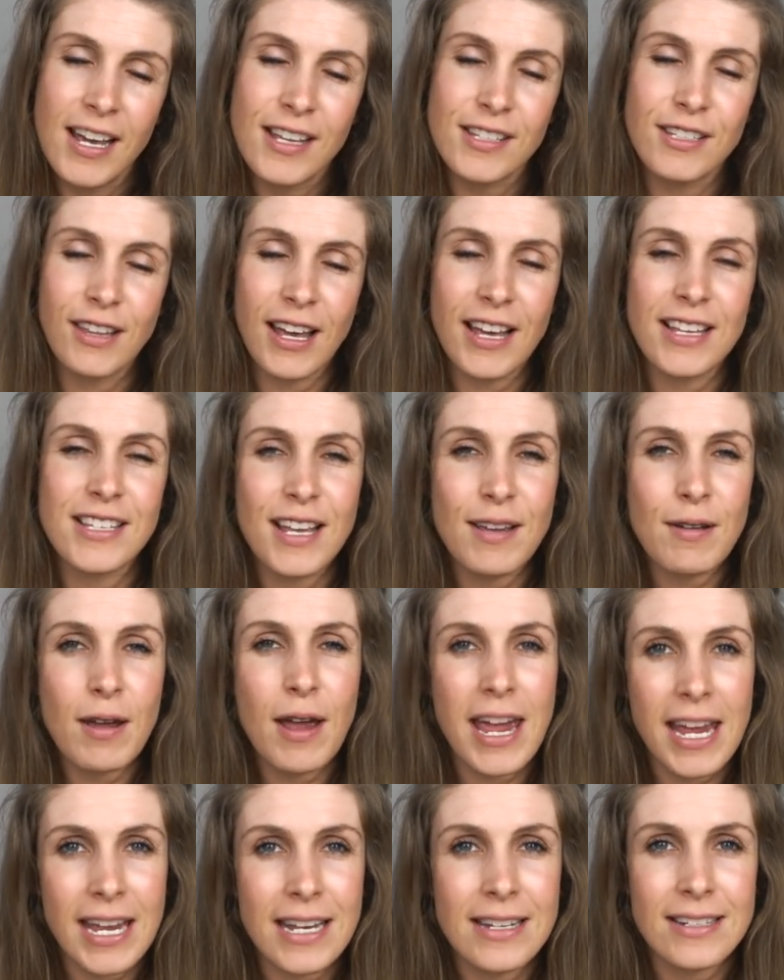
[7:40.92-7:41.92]
So that is
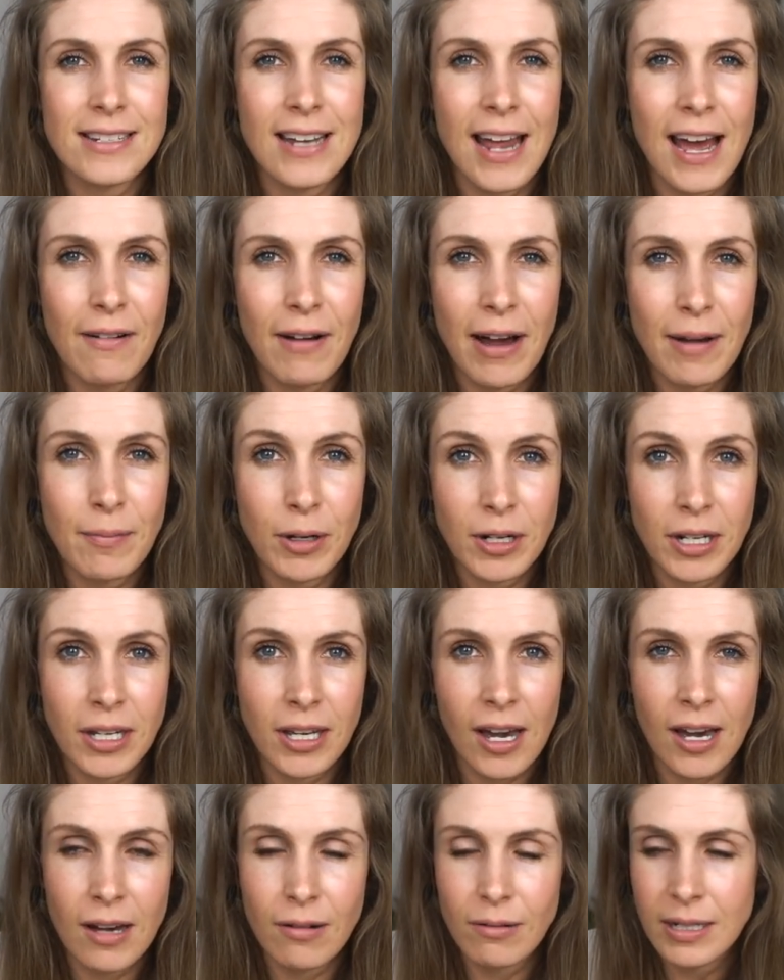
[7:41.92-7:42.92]
it now. I'm gonna
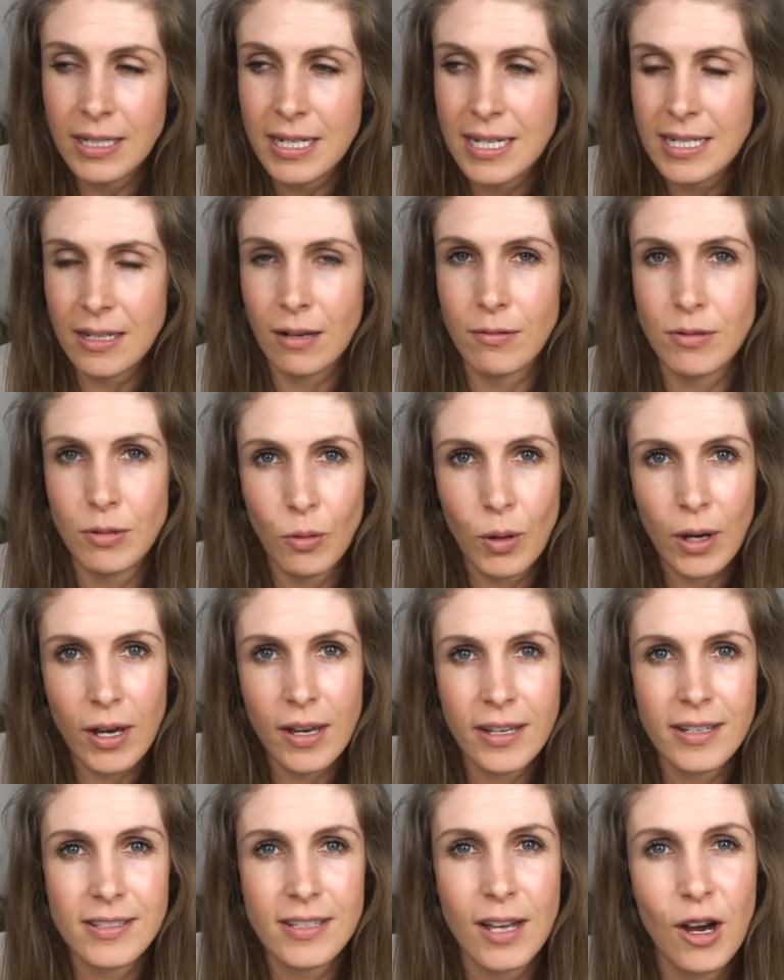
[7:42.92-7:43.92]
go. I need to go to
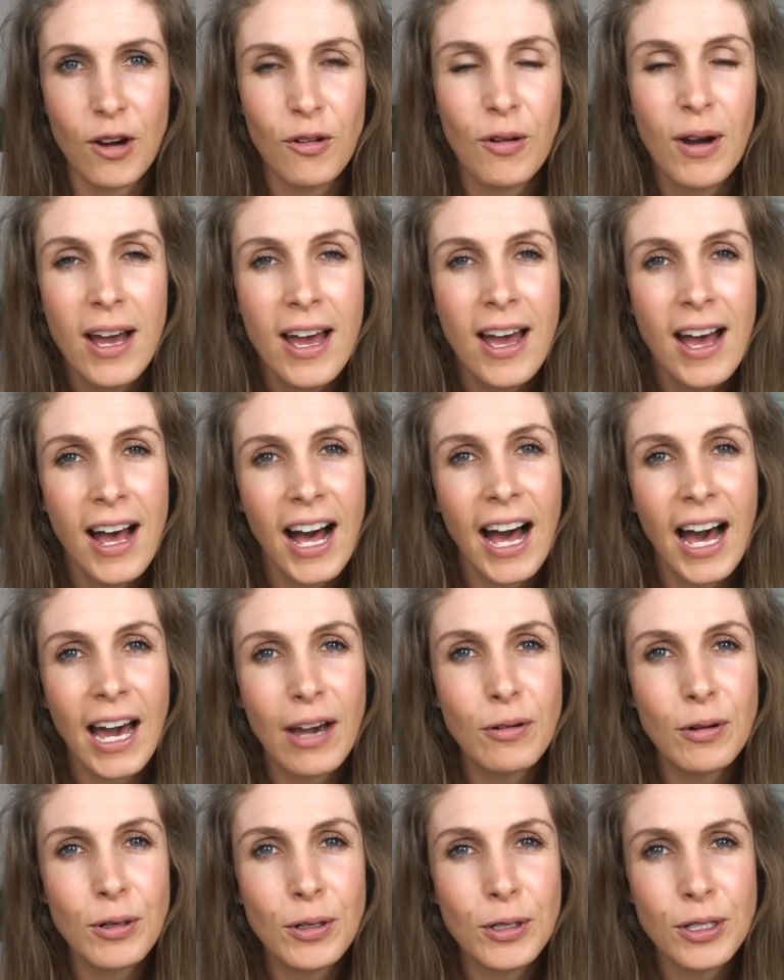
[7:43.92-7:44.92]
work. So
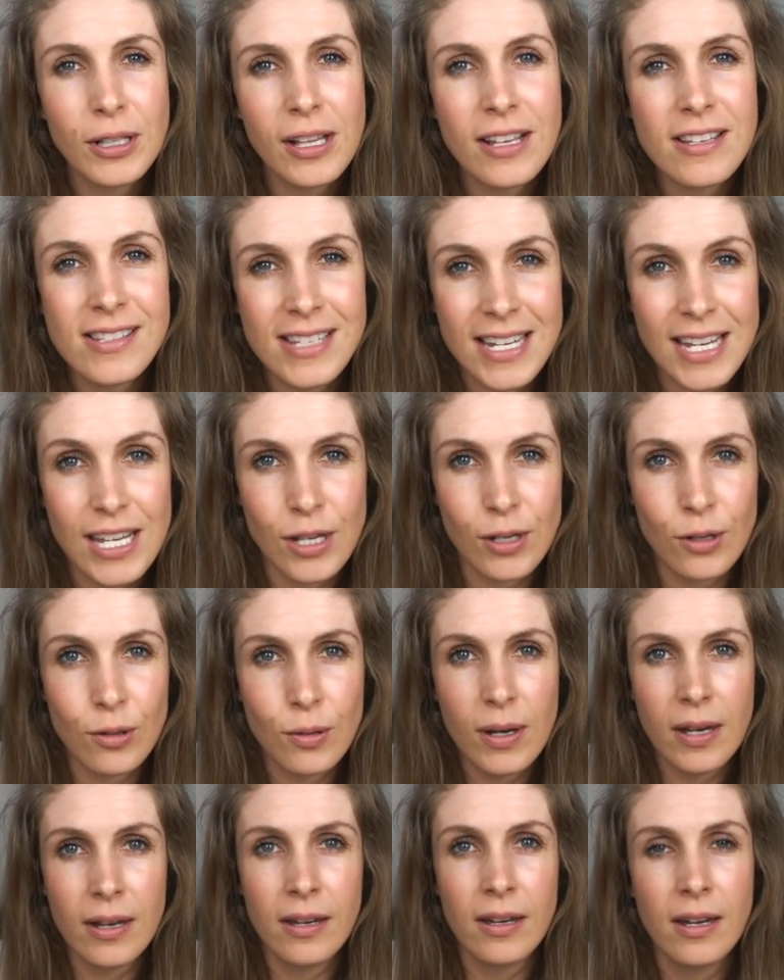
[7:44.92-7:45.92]
I will see
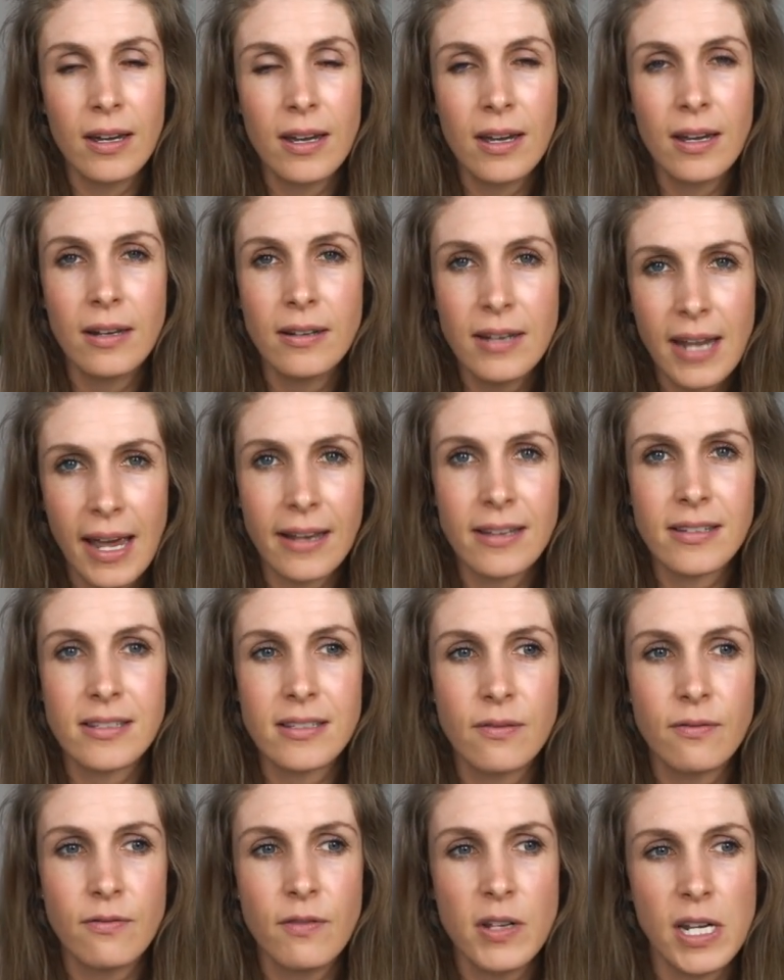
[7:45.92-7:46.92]
you
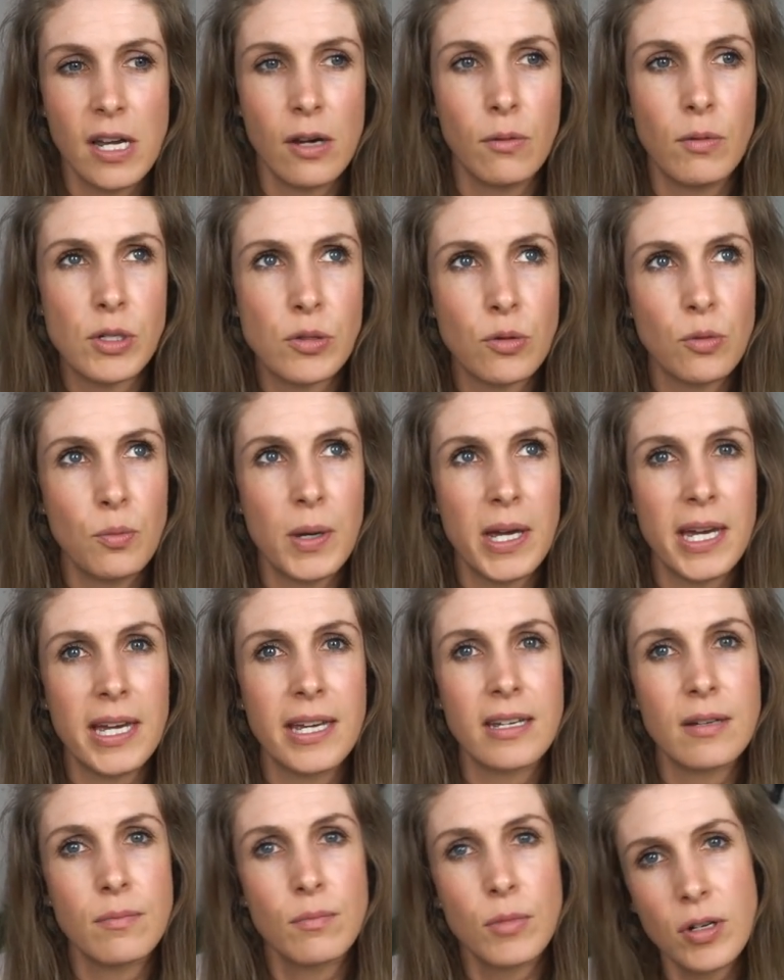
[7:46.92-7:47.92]
next video, which will
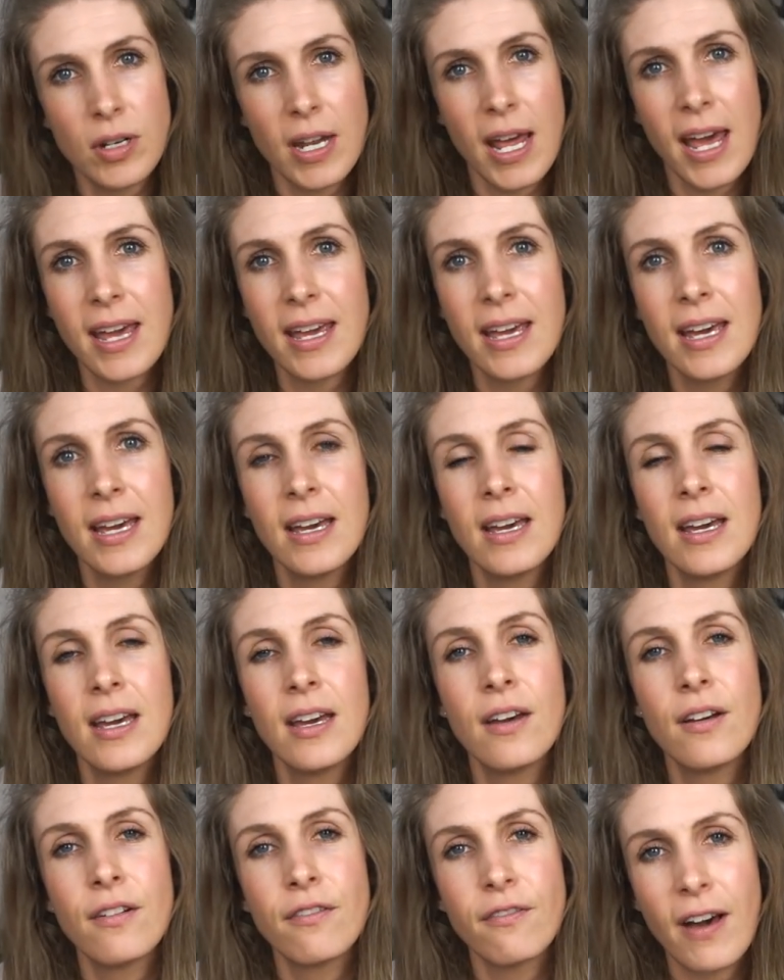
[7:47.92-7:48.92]
be Monday,
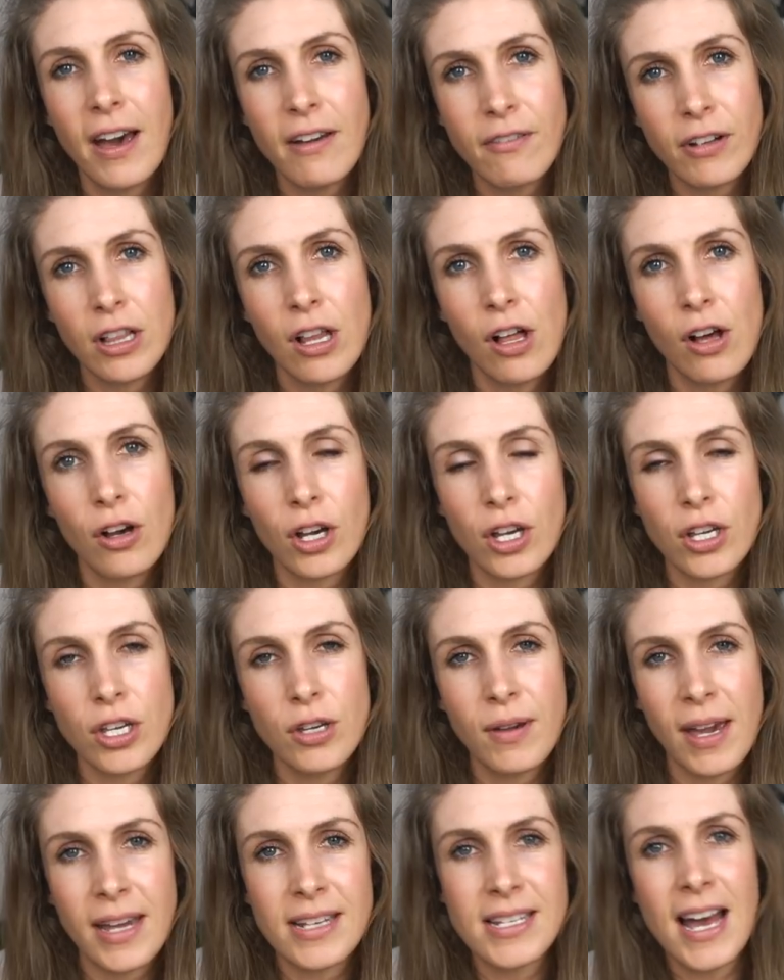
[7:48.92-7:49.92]
5 o'clock
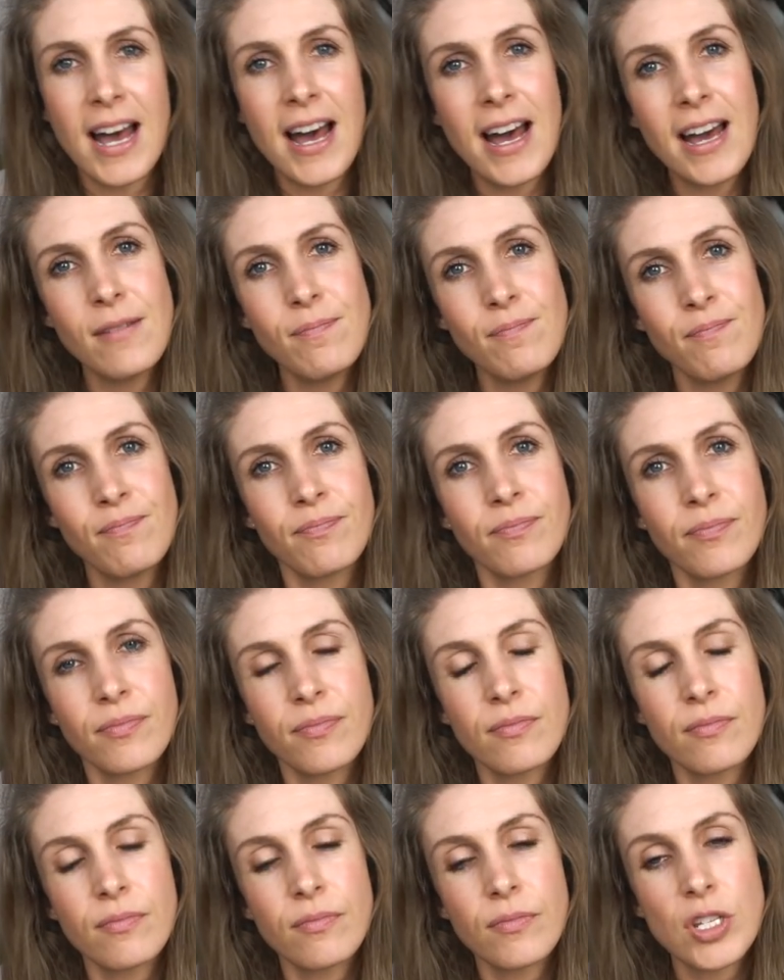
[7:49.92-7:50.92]
UK time.
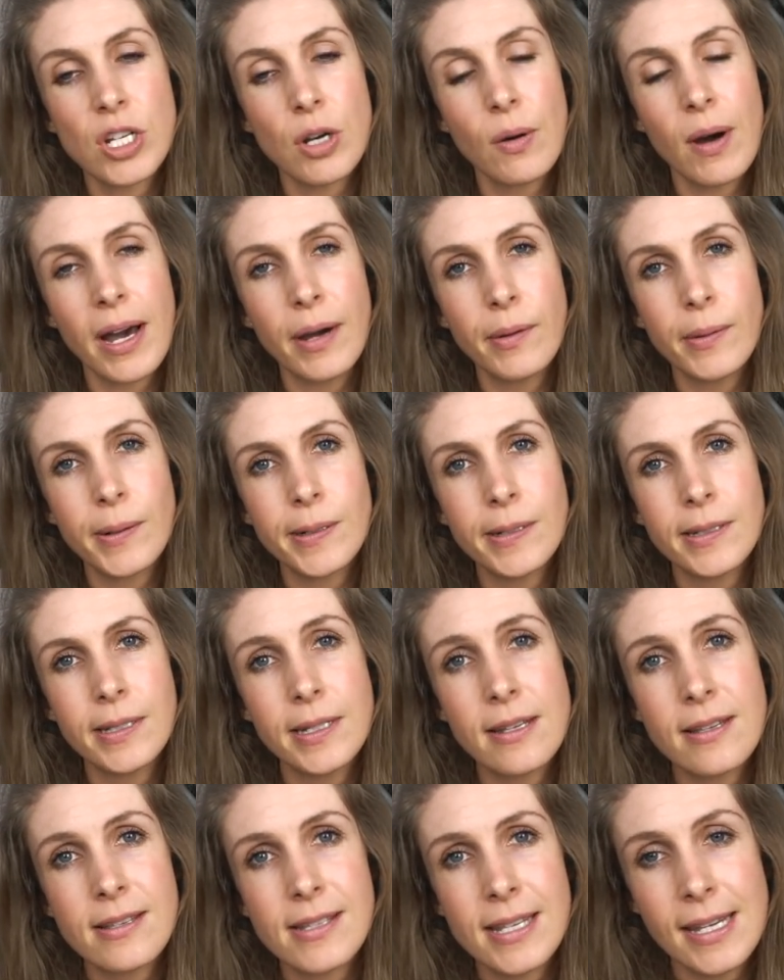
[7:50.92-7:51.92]
So I
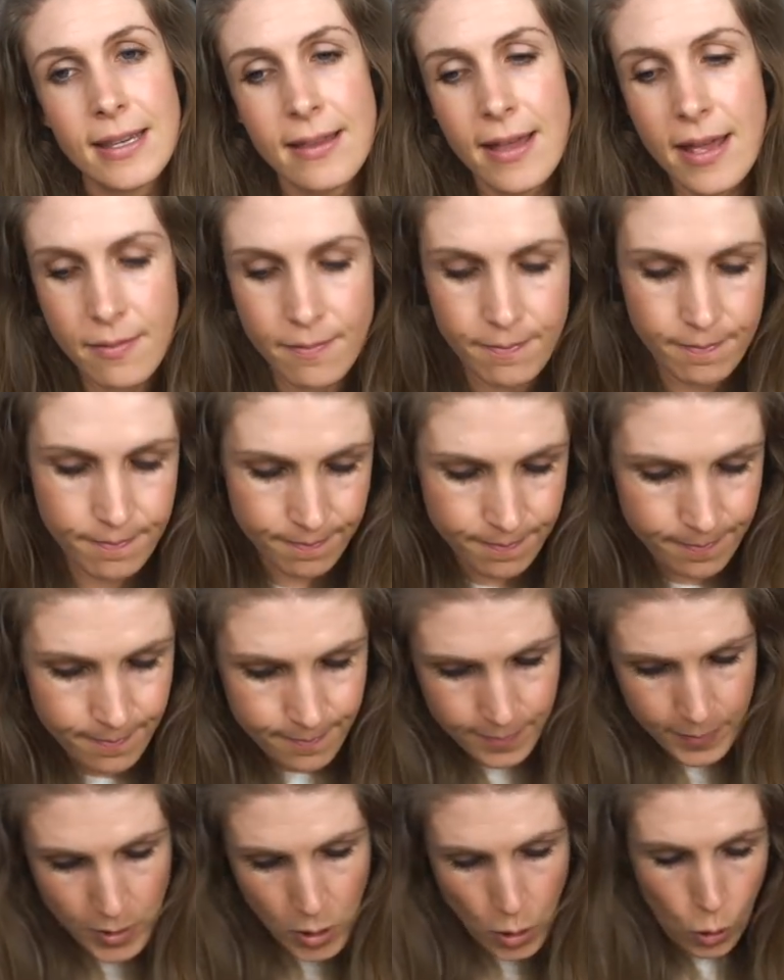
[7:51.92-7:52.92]
will see you then.
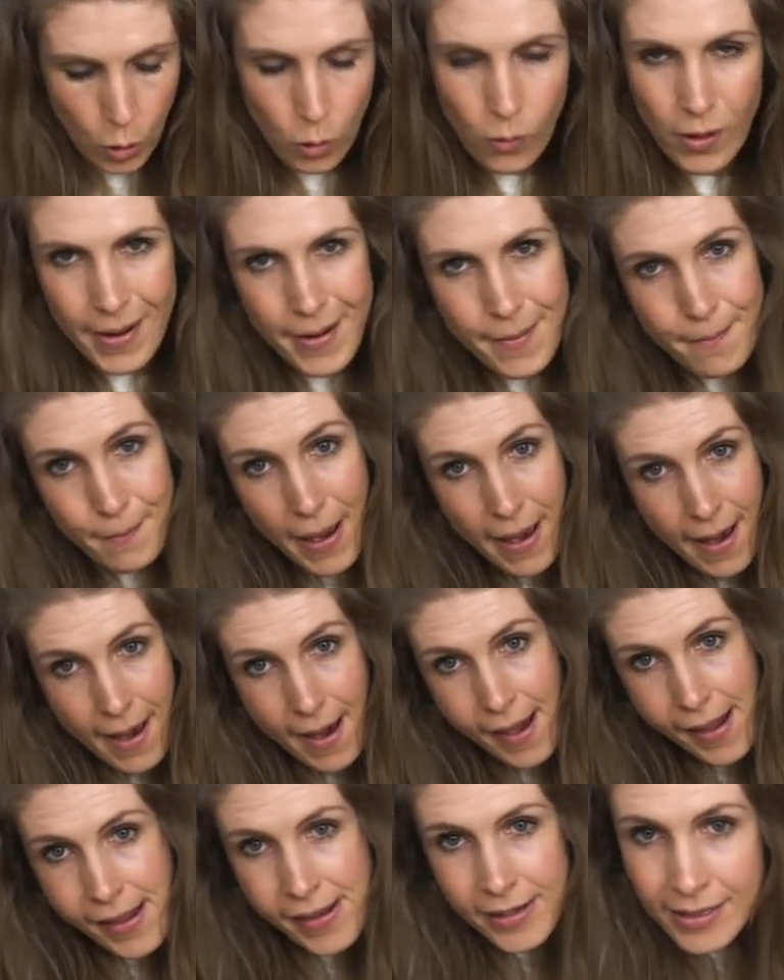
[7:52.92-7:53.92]
Right,
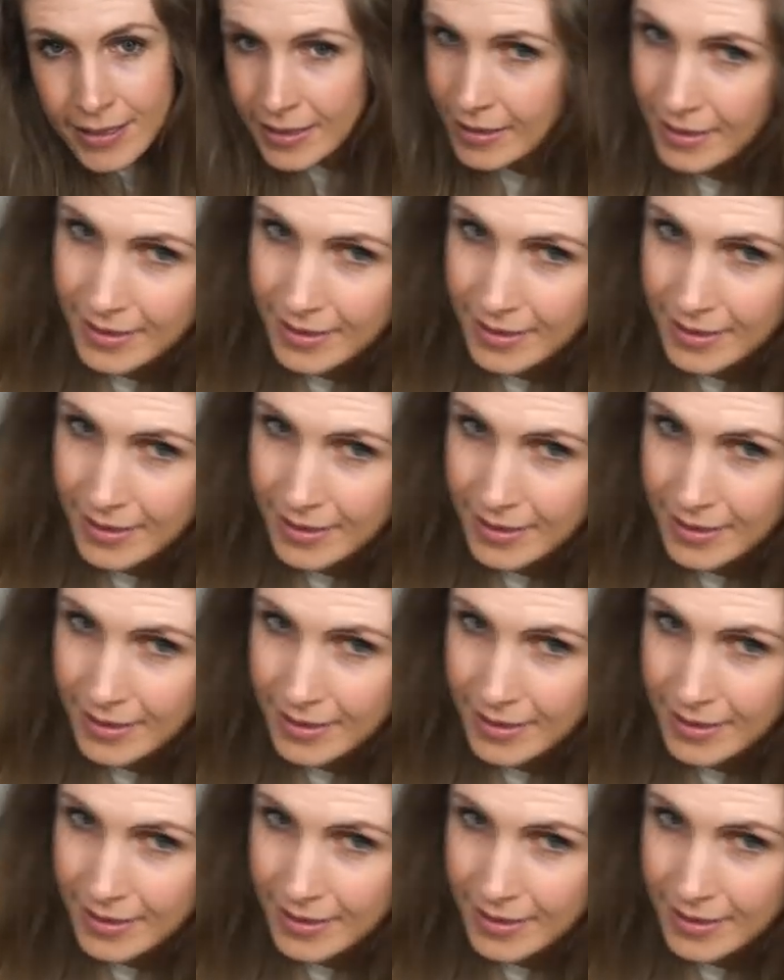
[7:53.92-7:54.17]
bye.